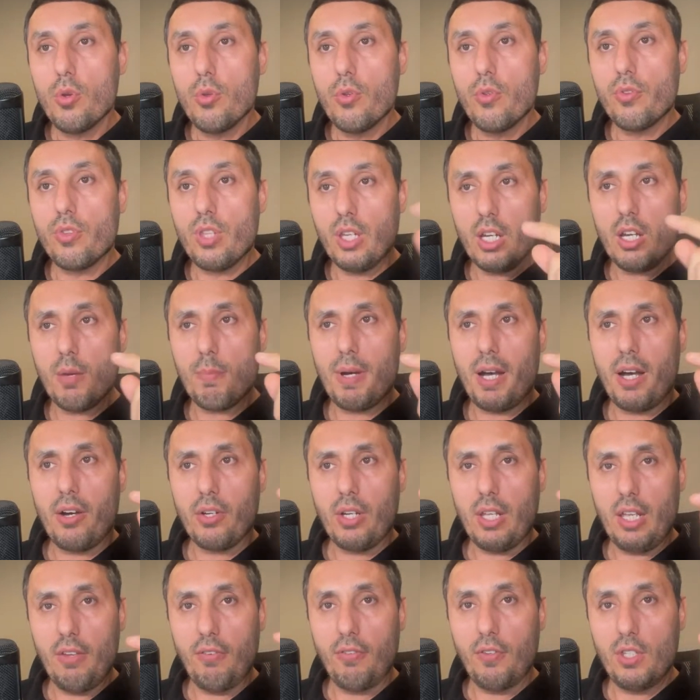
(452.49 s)
Think
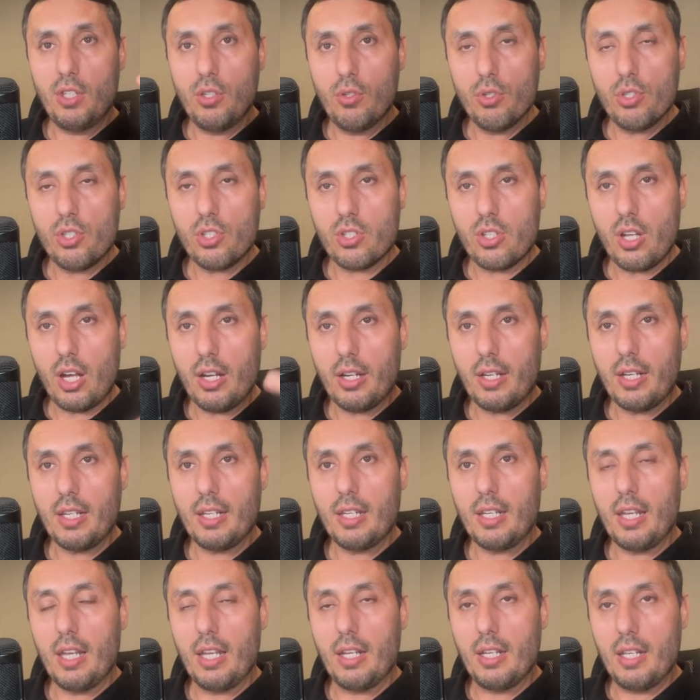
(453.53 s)
about if you're
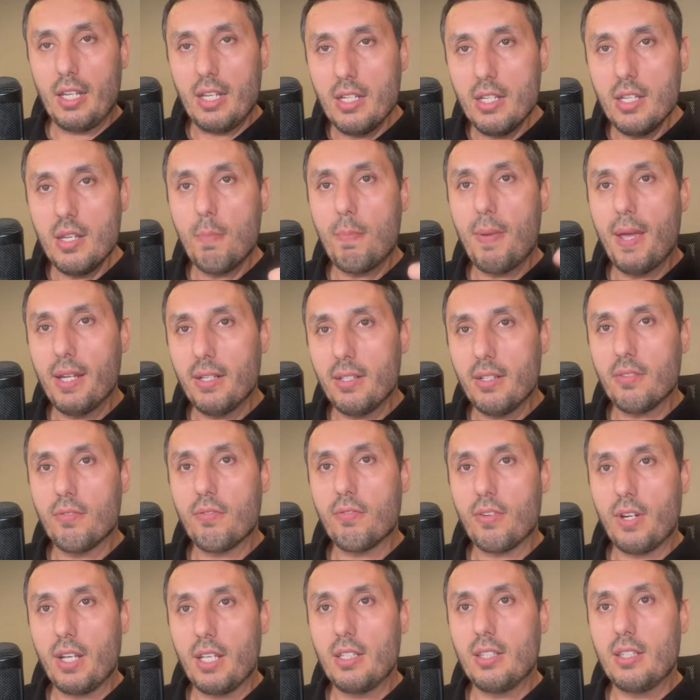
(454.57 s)
starting an independent
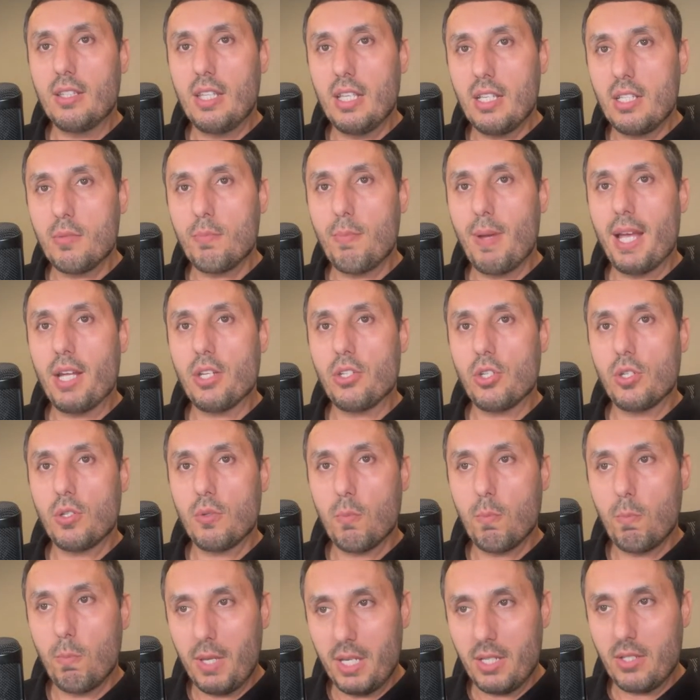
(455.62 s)
freight dispatching
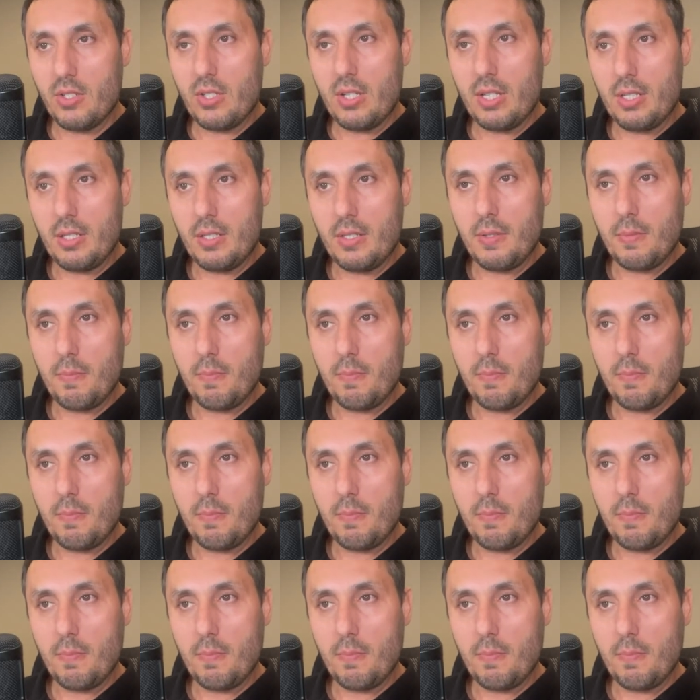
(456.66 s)
business.